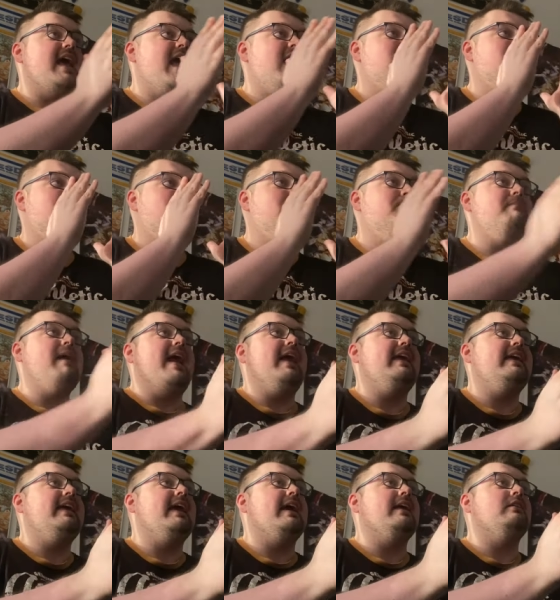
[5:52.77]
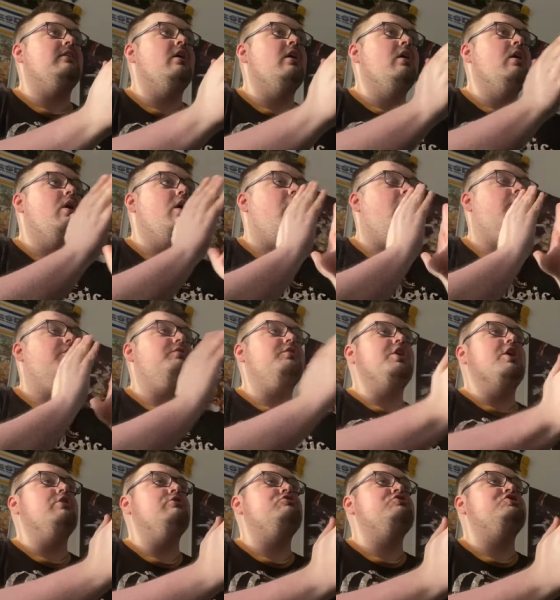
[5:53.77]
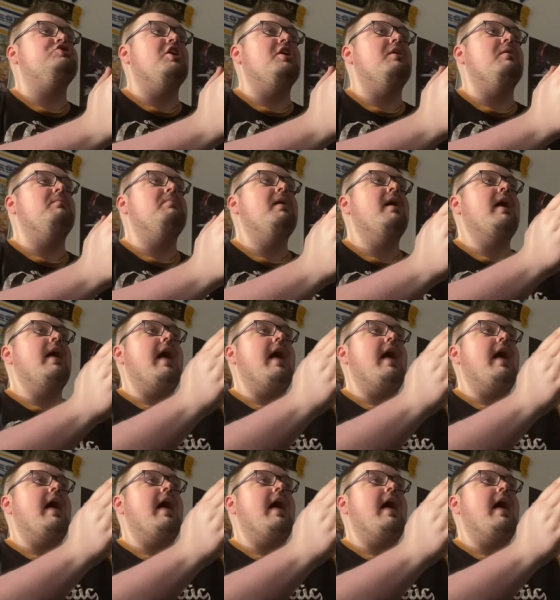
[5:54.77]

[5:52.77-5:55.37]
in the making of YouTube